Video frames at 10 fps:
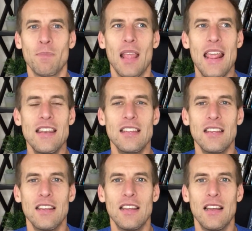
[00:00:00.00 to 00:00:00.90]
And
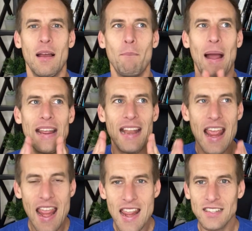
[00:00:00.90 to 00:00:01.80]
by
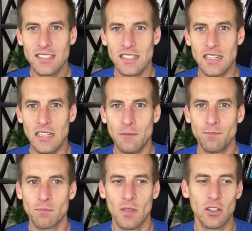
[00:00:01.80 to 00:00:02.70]
enhancing
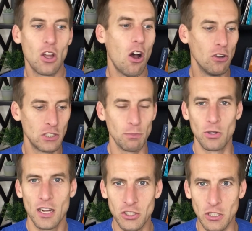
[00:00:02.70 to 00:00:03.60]
collagen
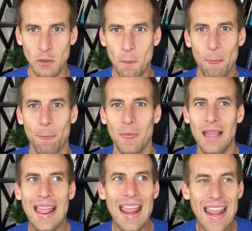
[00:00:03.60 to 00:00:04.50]
production,
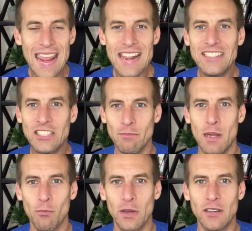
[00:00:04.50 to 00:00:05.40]
eggshell
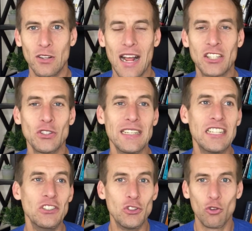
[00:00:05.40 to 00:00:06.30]
membrane could actually
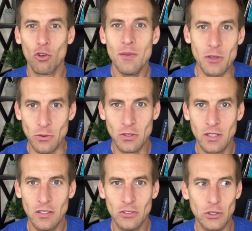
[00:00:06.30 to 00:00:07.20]
contribute
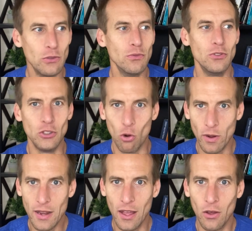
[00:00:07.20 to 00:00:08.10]
to
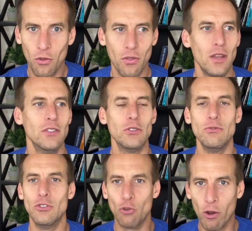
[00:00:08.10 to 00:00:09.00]
joint health, to
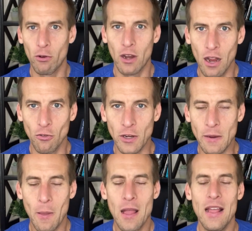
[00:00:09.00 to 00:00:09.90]
joint recovery,
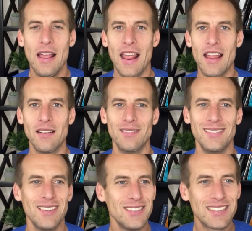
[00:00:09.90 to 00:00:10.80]
and
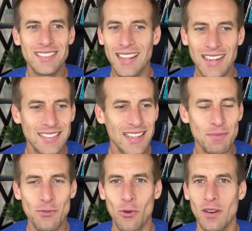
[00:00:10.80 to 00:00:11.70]
just like I said
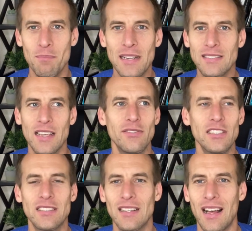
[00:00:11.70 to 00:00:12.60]
before, it makes life
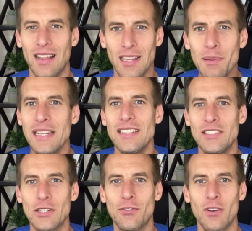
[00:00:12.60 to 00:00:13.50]
just a little bit
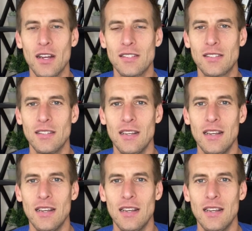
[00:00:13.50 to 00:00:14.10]
easier for us